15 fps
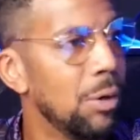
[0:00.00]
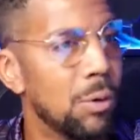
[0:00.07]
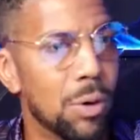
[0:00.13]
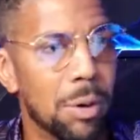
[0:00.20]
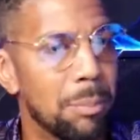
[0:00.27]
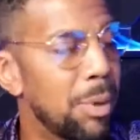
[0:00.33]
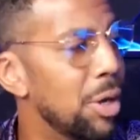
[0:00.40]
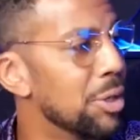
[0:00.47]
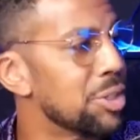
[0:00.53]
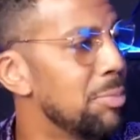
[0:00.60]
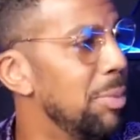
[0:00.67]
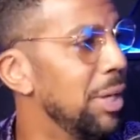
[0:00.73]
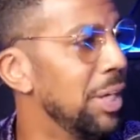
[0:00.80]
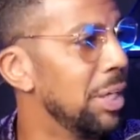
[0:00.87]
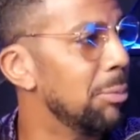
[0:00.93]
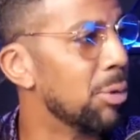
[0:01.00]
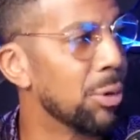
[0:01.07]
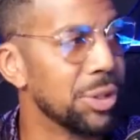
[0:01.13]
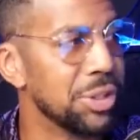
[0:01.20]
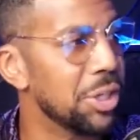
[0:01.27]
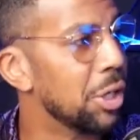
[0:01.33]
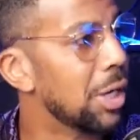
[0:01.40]
or a boss babe or
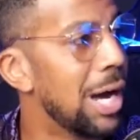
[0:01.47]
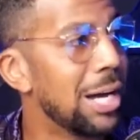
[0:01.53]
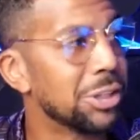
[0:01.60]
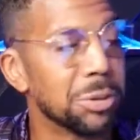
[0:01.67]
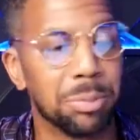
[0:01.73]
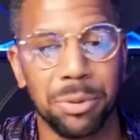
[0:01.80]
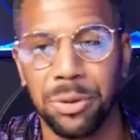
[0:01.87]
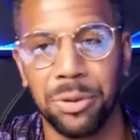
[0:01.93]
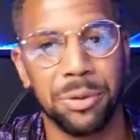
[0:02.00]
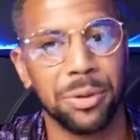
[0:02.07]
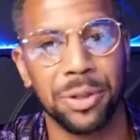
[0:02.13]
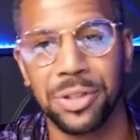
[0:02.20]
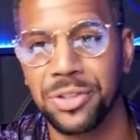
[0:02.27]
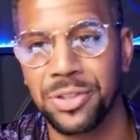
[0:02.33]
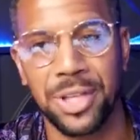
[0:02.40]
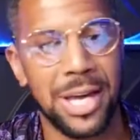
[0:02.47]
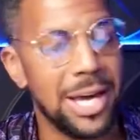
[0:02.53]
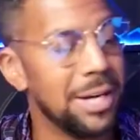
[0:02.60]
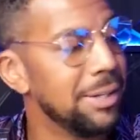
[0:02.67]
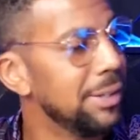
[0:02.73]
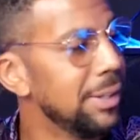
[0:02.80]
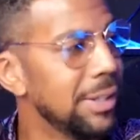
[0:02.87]
a young entrepreneur is that